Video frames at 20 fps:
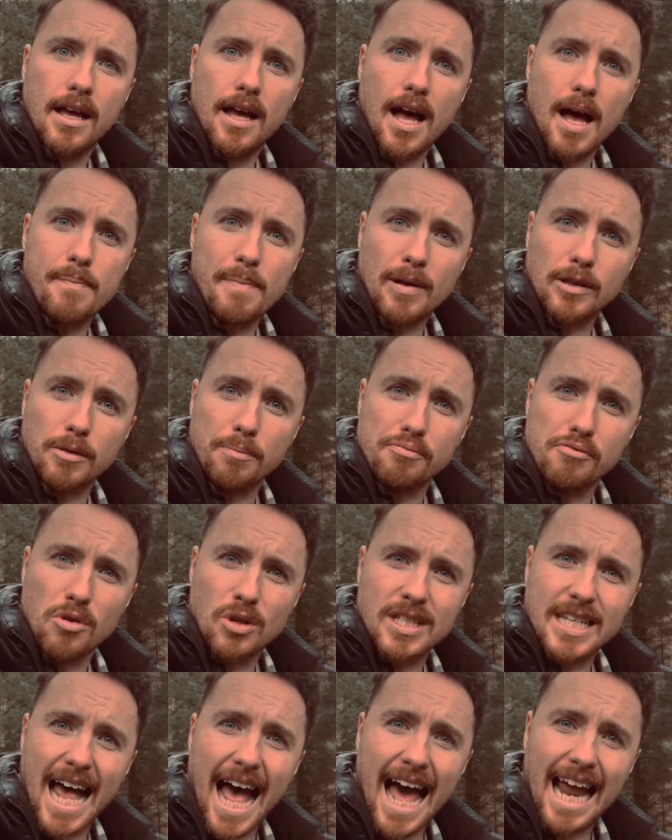about the
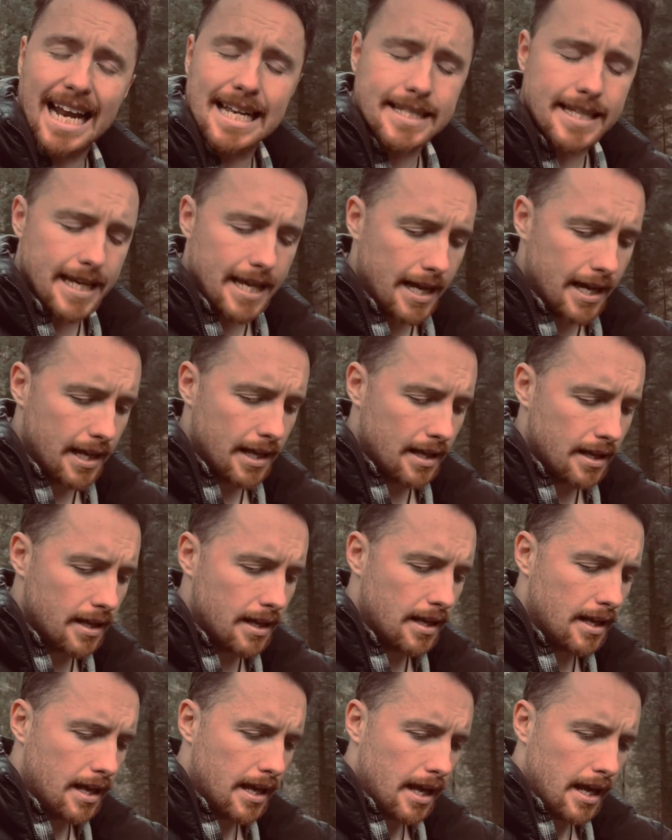brutality
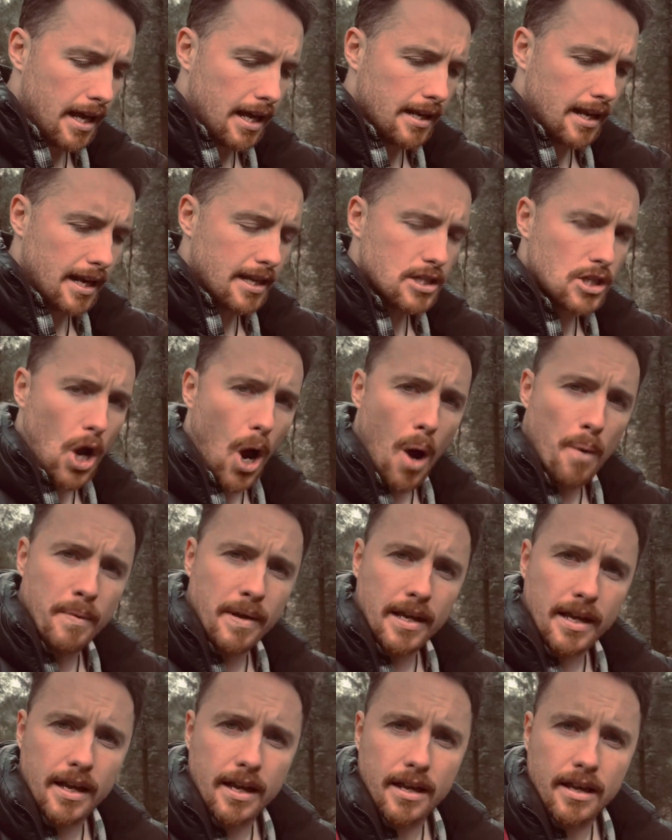that is
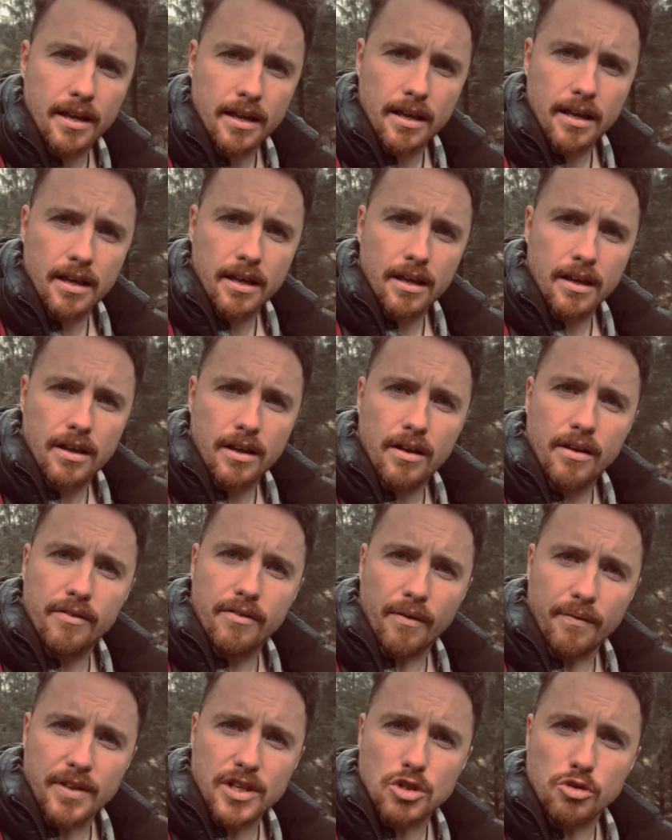coming
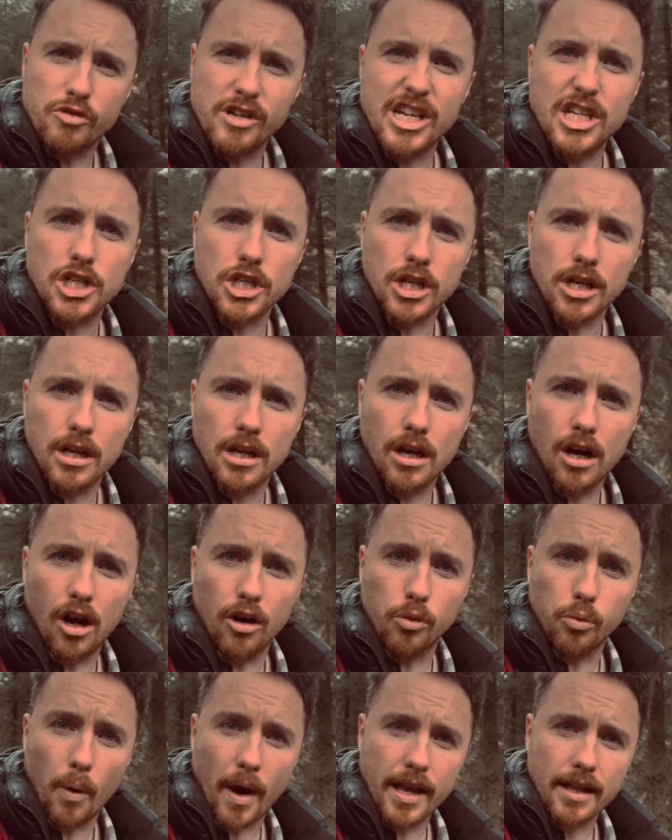from this region
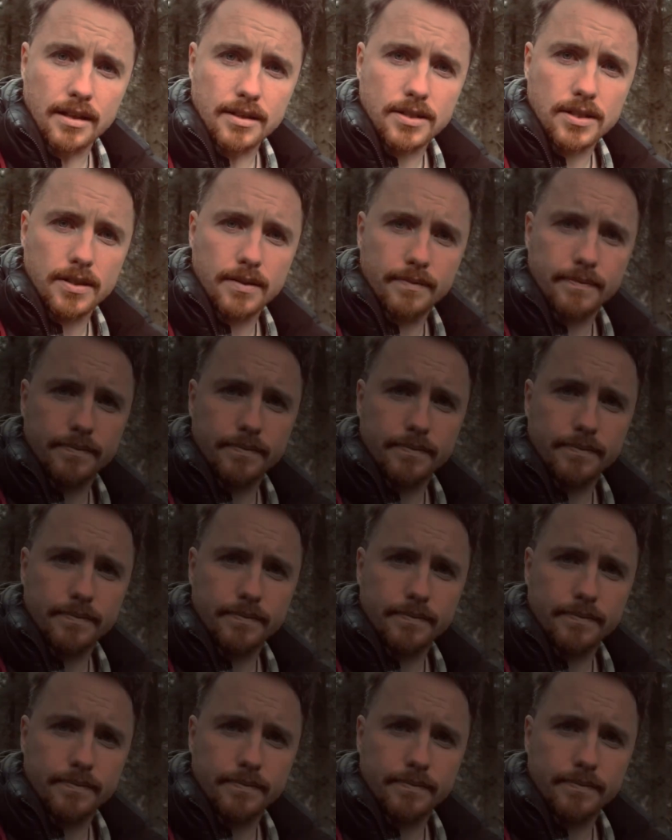of Wales.